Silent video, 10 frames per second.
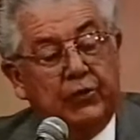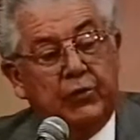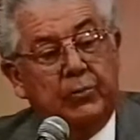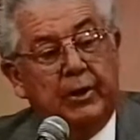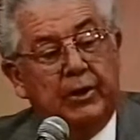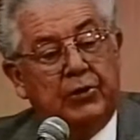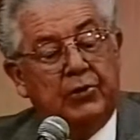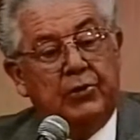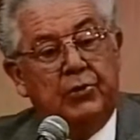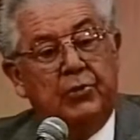monies to
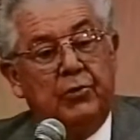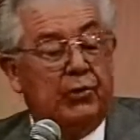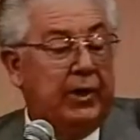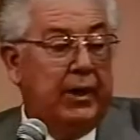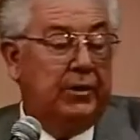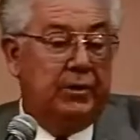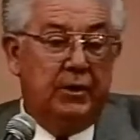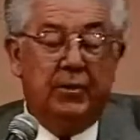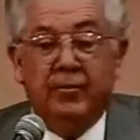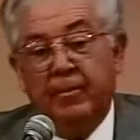do the things that
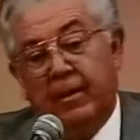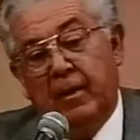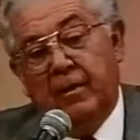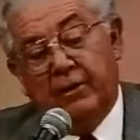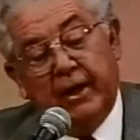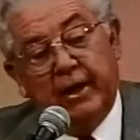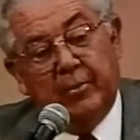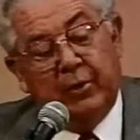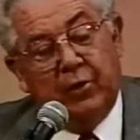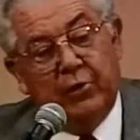state
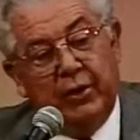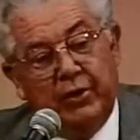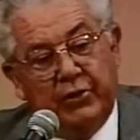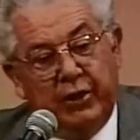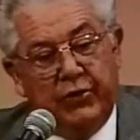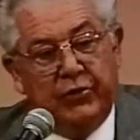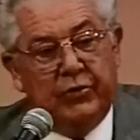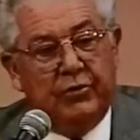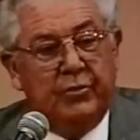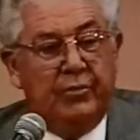employees,
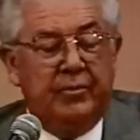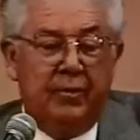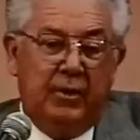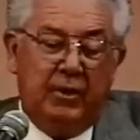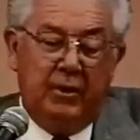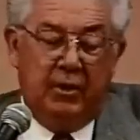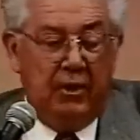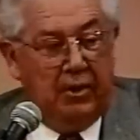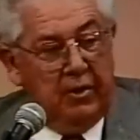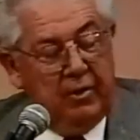teachers,
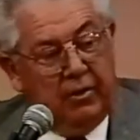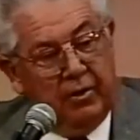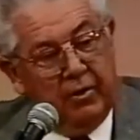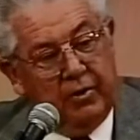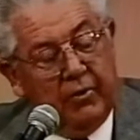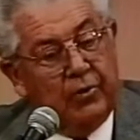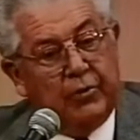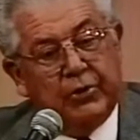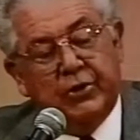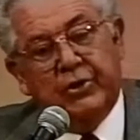uh,
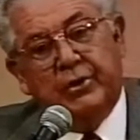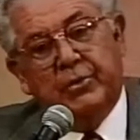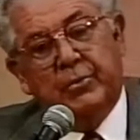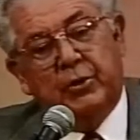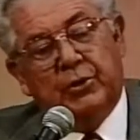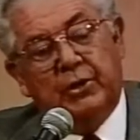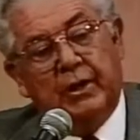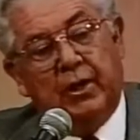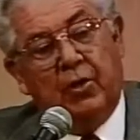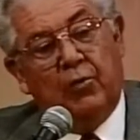university system personnel
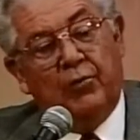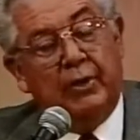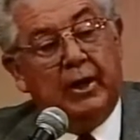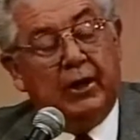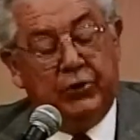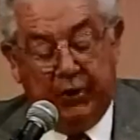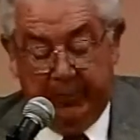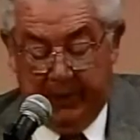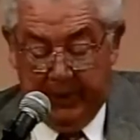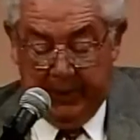all feel like should be
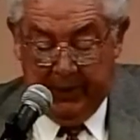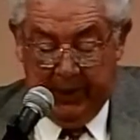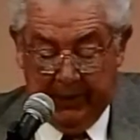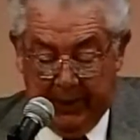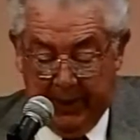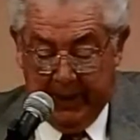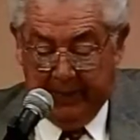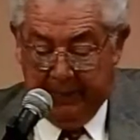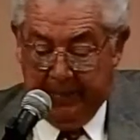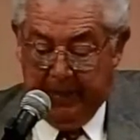done on their behalf.
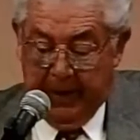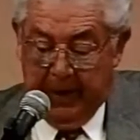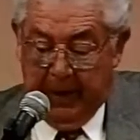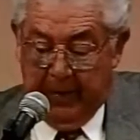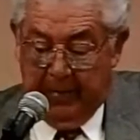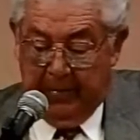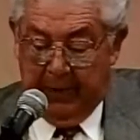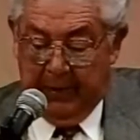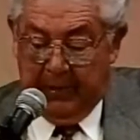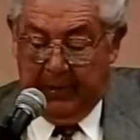
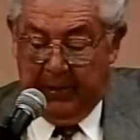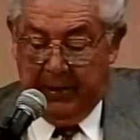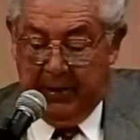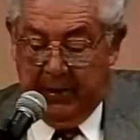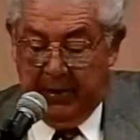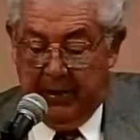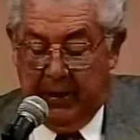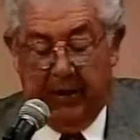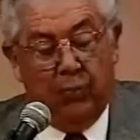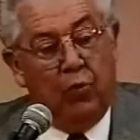But uh,
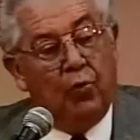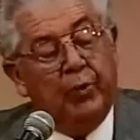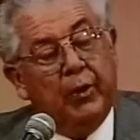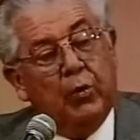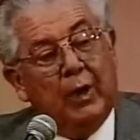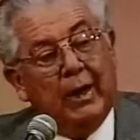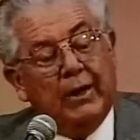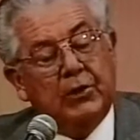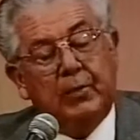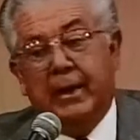it won't be quite as
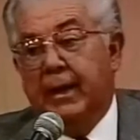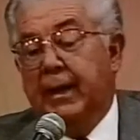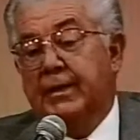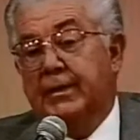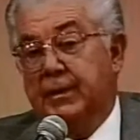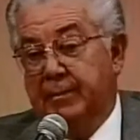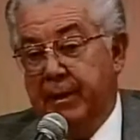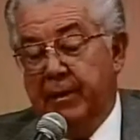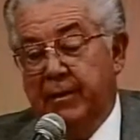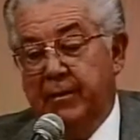bad as it's
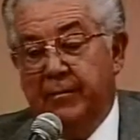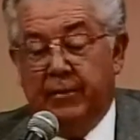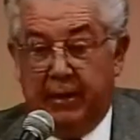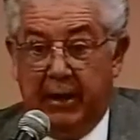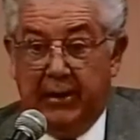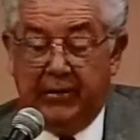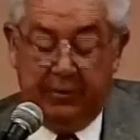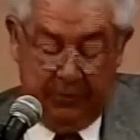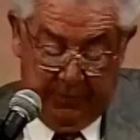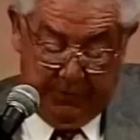been for the last
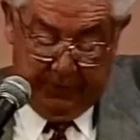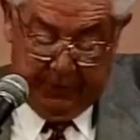three